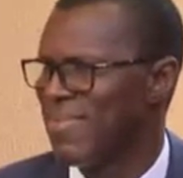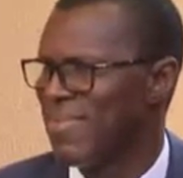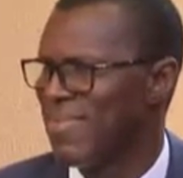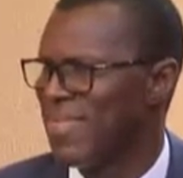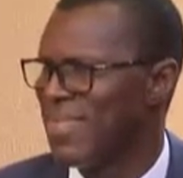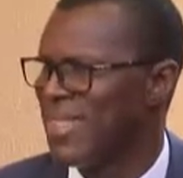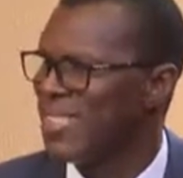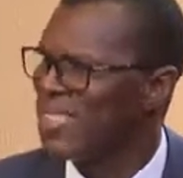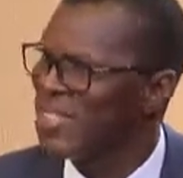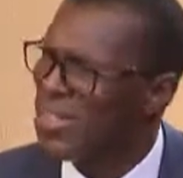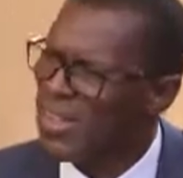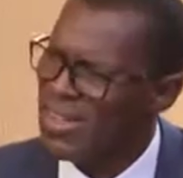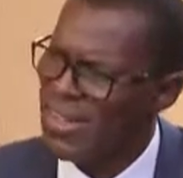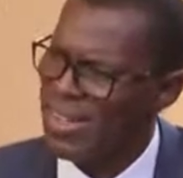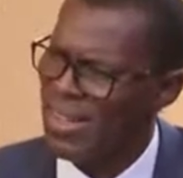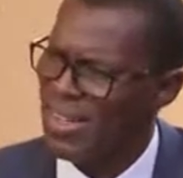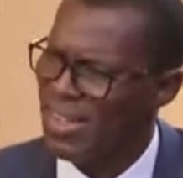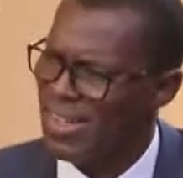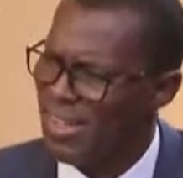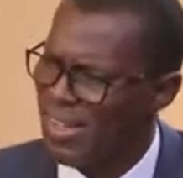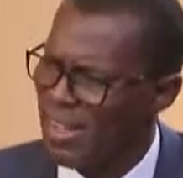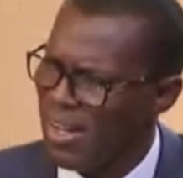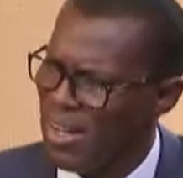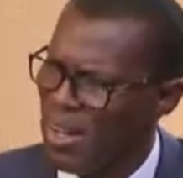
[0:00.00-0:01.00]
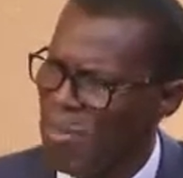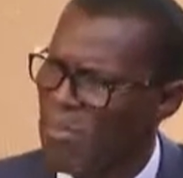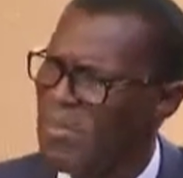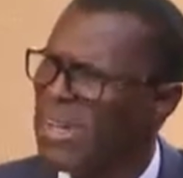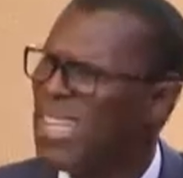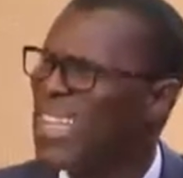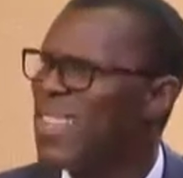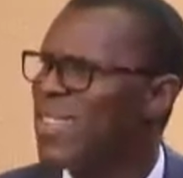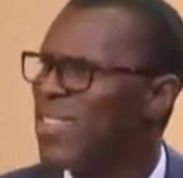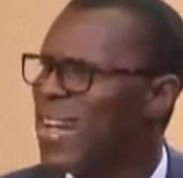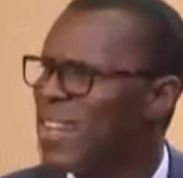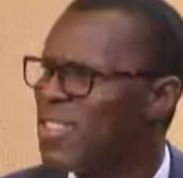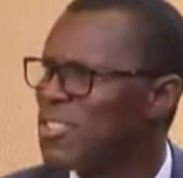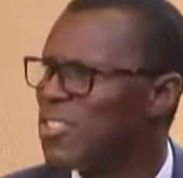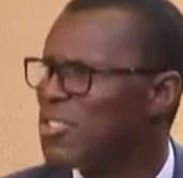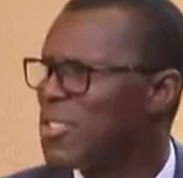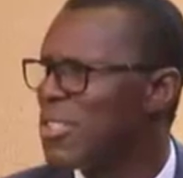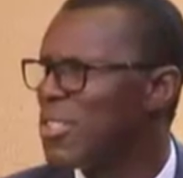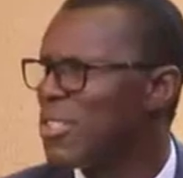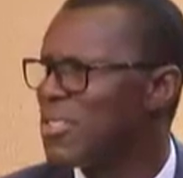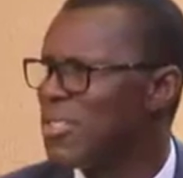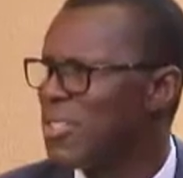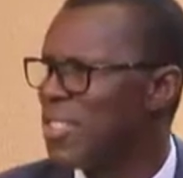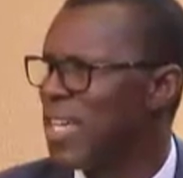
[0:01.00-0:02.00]
It's not a company in that
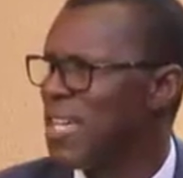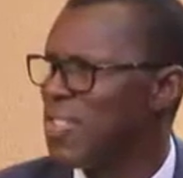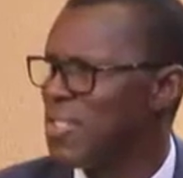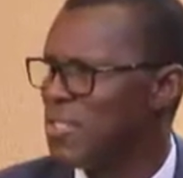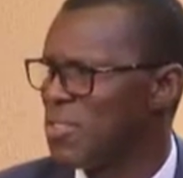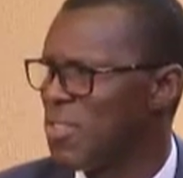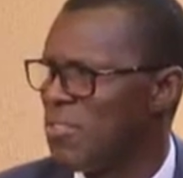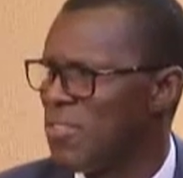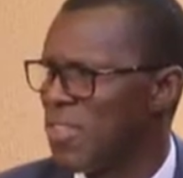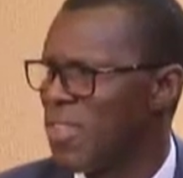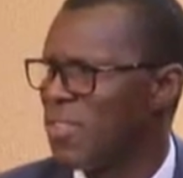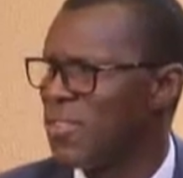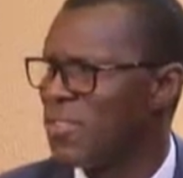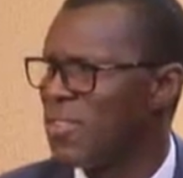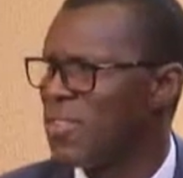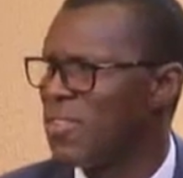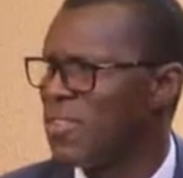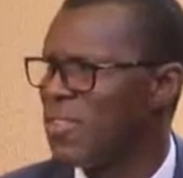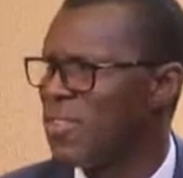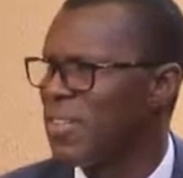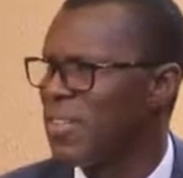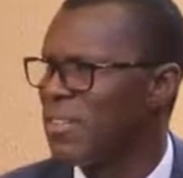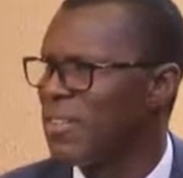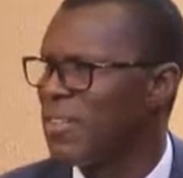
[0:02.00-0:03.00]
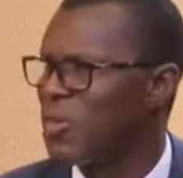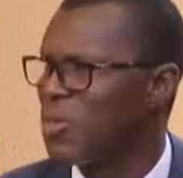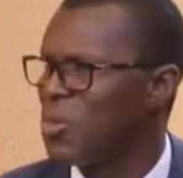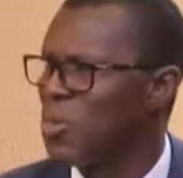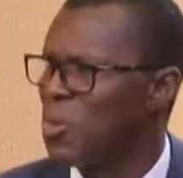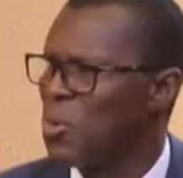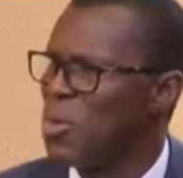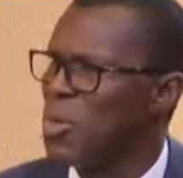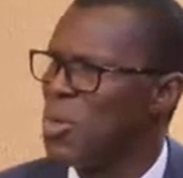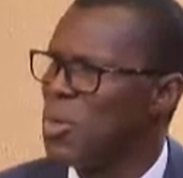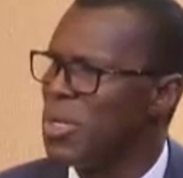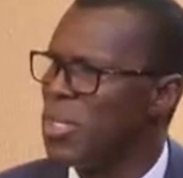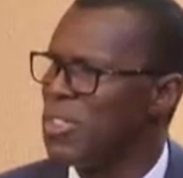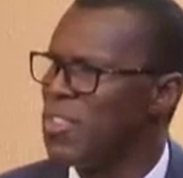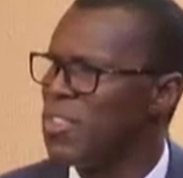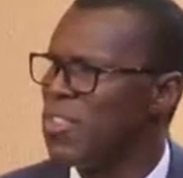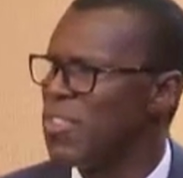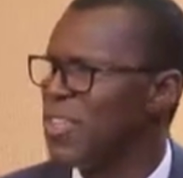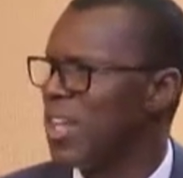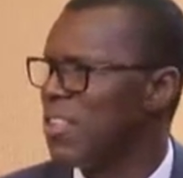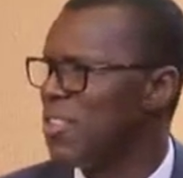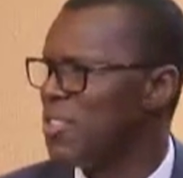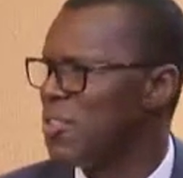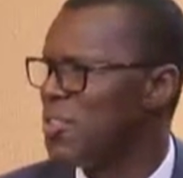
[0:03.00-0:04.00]
strict sense of it, even though it's
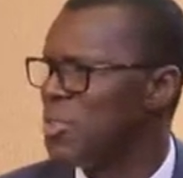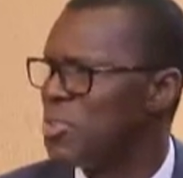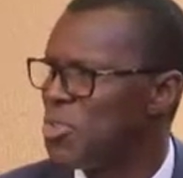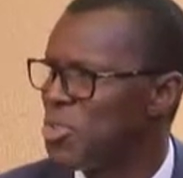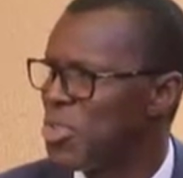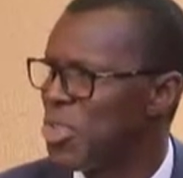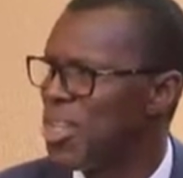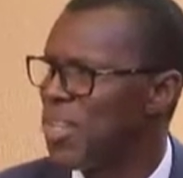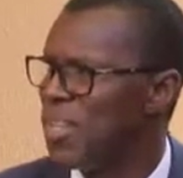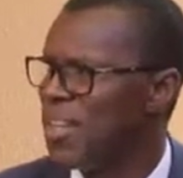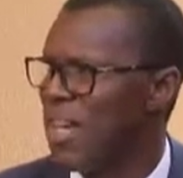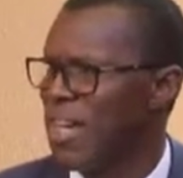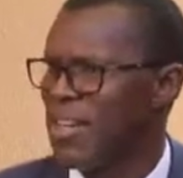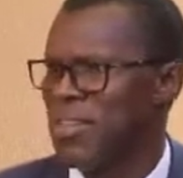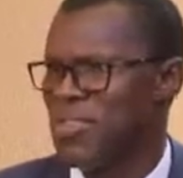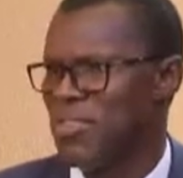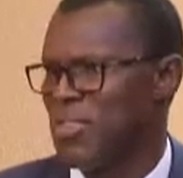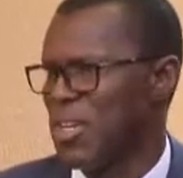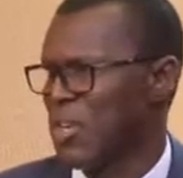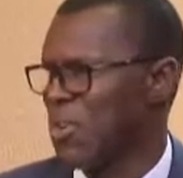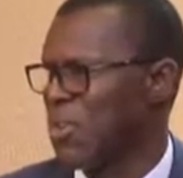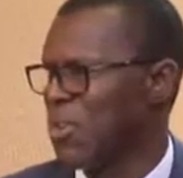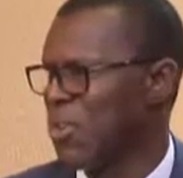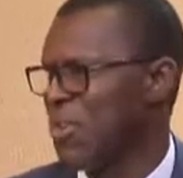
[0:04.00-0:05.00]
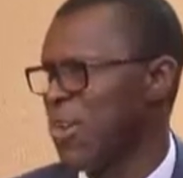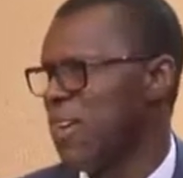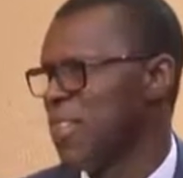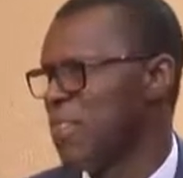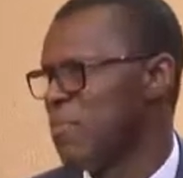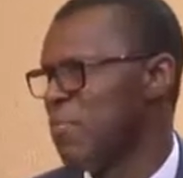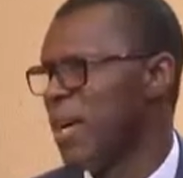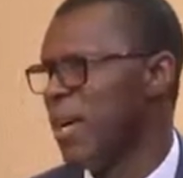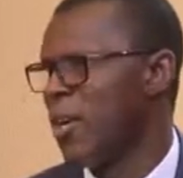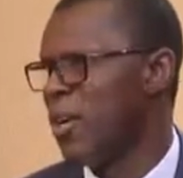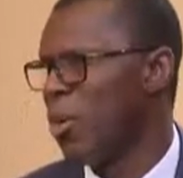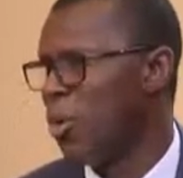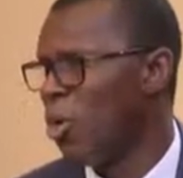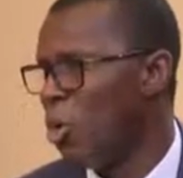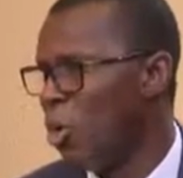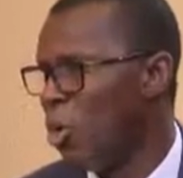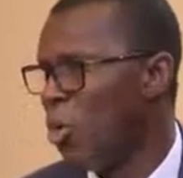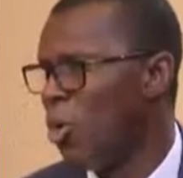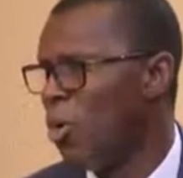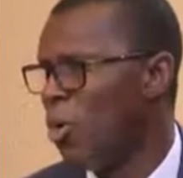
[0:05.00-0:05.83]
statutory and is recognized by law.